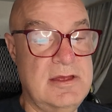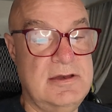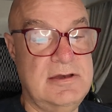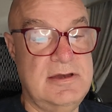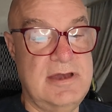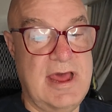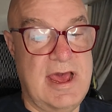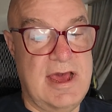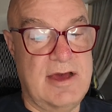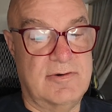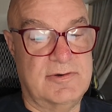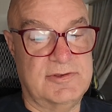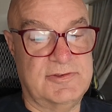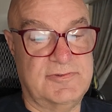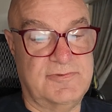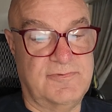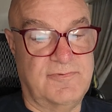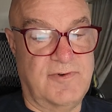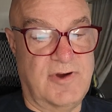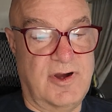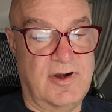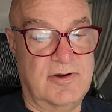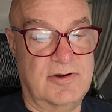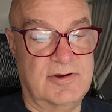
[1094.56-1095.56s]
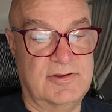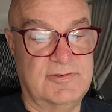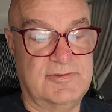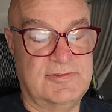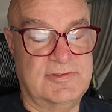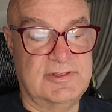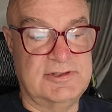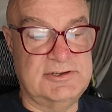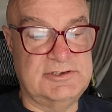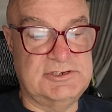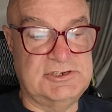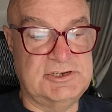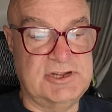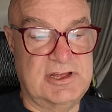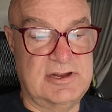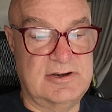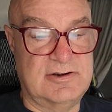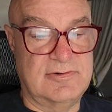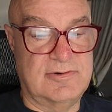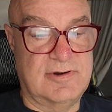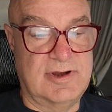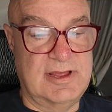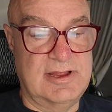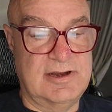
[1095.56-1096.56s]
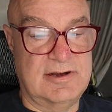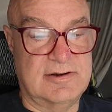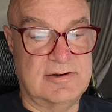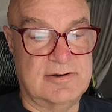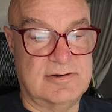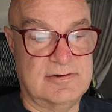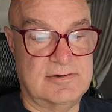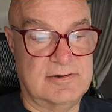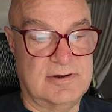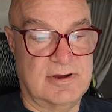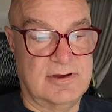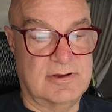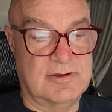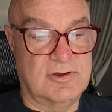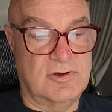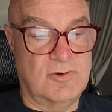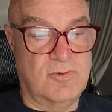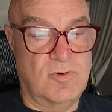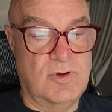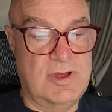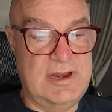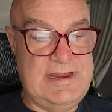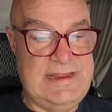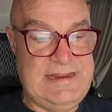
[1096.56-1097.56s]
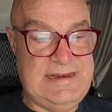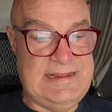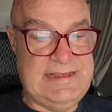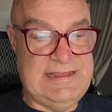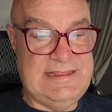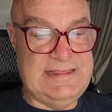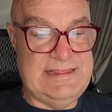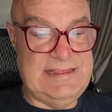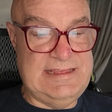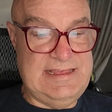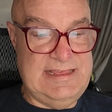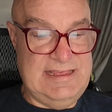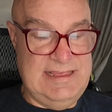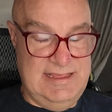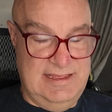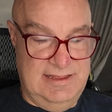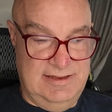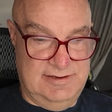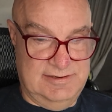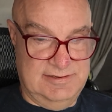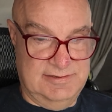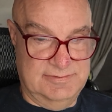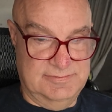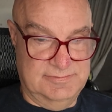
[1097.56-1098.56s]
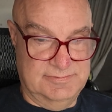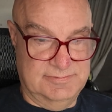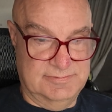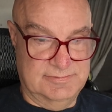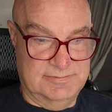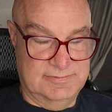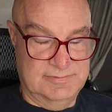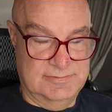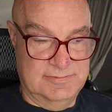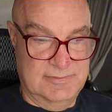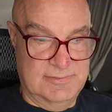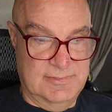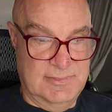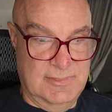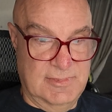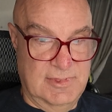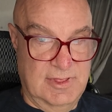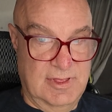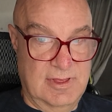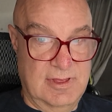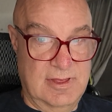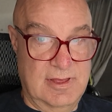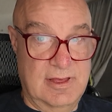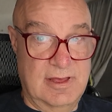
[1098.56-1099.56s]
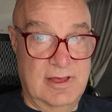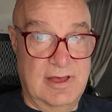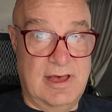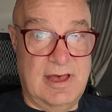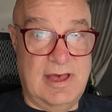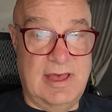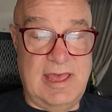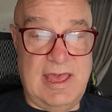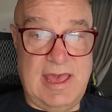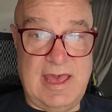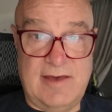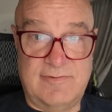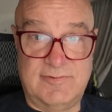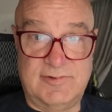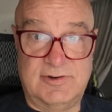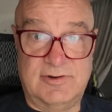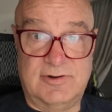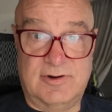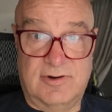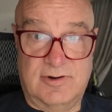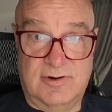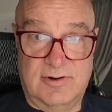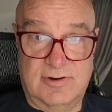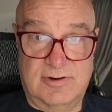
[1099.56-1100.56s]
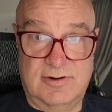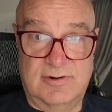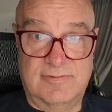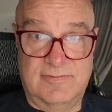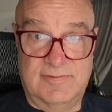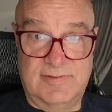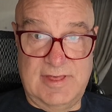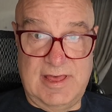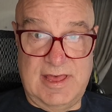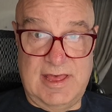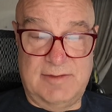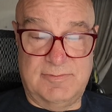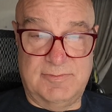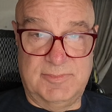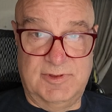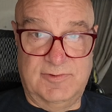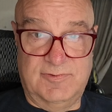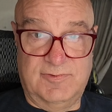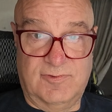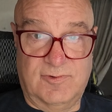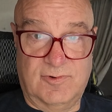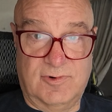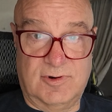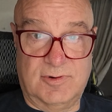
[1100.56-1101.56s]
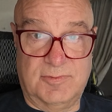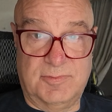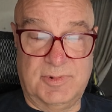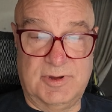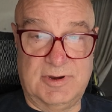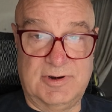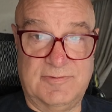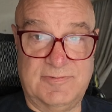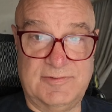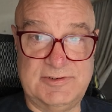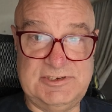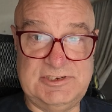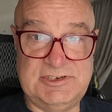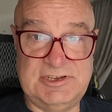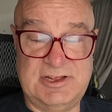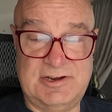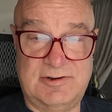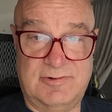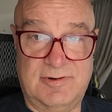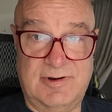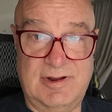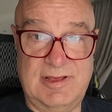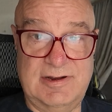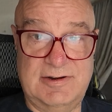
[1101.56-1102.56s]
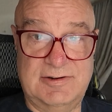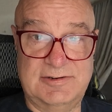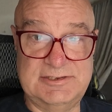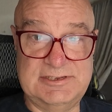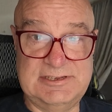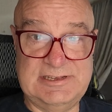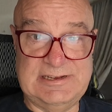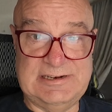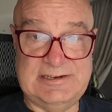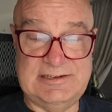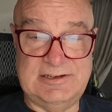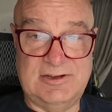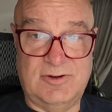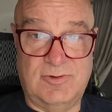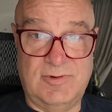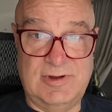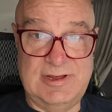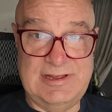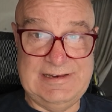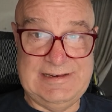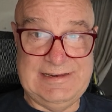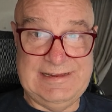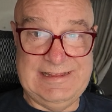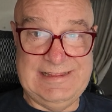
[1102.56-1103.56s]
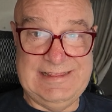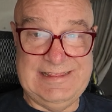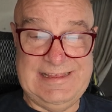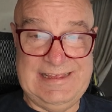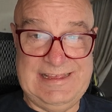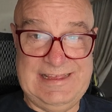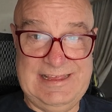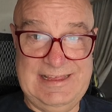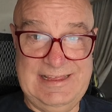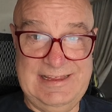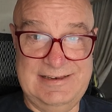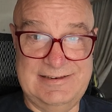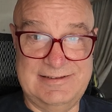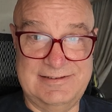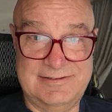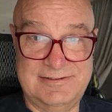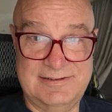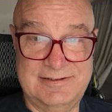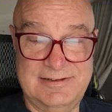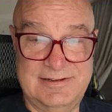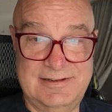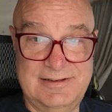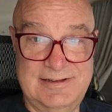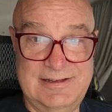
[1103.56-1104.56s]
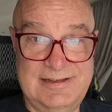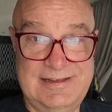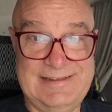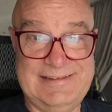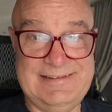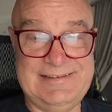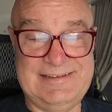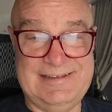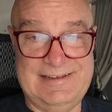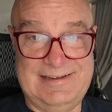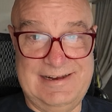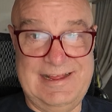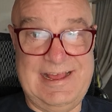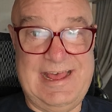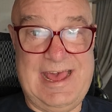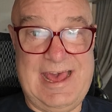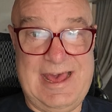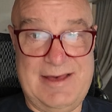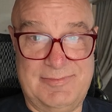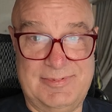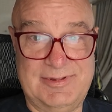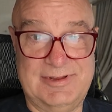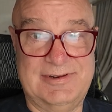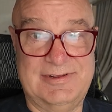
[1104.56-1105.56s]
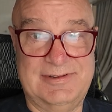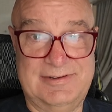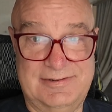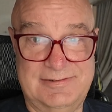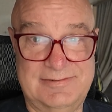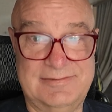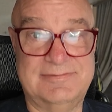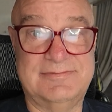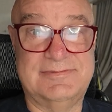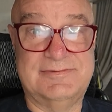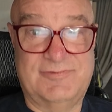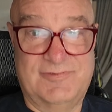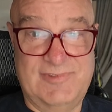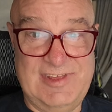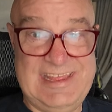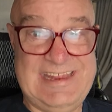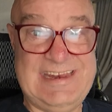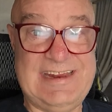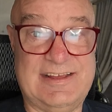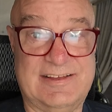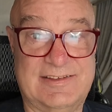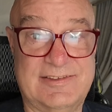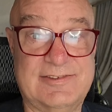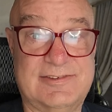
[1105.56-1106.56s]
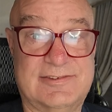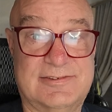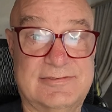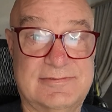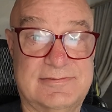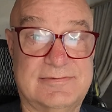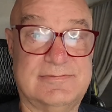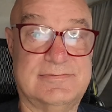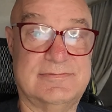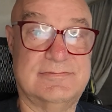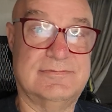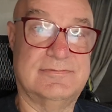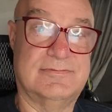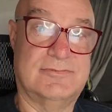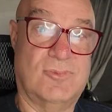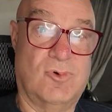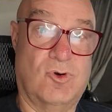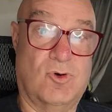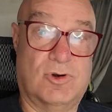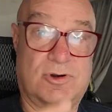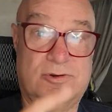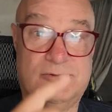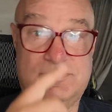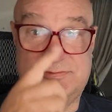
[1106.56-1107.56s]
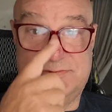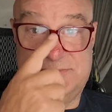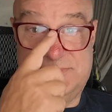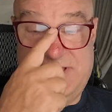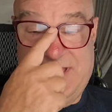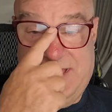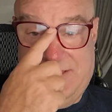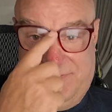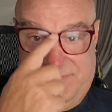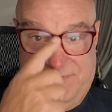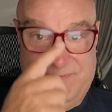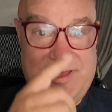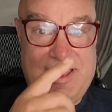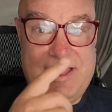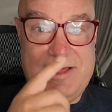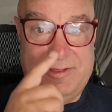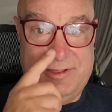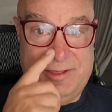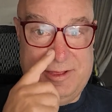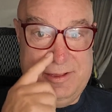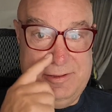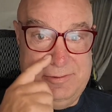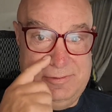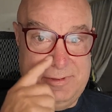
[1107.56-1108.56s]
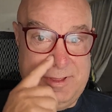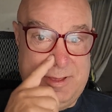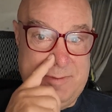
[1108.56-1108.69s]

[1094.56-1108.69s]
Now, as far as the generator quitting in the heat, I haven't heard of that before, but if a generator is going to quit in the heat, it's going to happen in Phoenix or Death Valley.